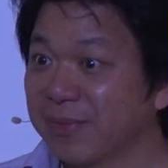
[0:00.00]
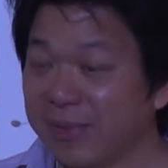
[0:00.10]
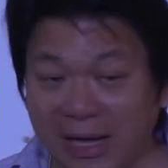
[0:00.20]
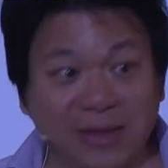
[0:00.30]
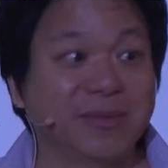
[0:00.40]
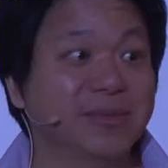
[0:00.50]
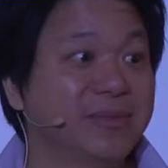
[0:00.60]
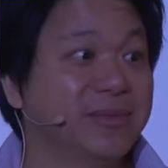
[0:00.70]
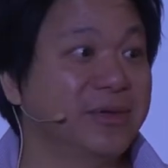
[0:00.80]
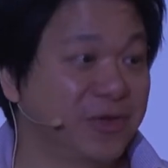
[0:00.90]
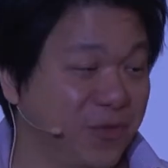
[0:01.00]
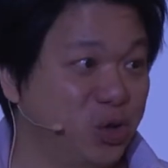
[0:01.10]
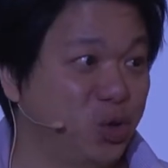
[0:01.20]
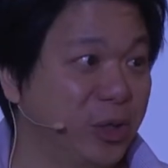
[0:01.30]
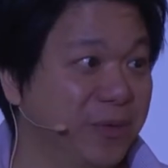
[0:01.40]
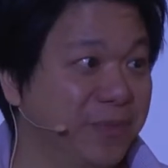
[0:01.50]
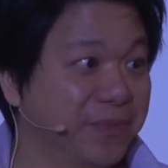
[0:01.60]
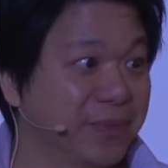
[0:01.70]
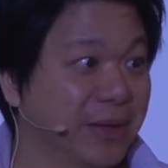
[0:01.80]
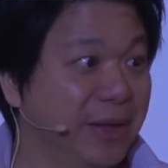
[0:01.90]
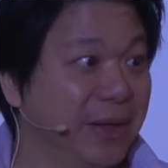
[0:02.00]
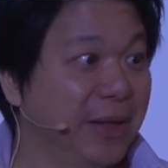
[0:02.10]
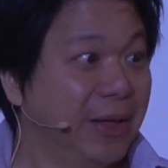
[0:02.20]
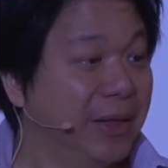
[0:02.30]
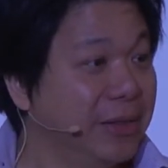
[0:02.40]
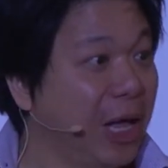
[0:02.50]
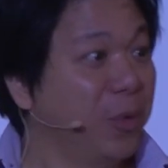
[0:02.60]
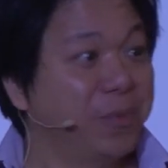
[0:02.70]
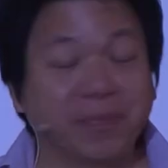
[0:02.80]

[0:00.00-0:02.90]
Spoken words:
That is for sure. Now,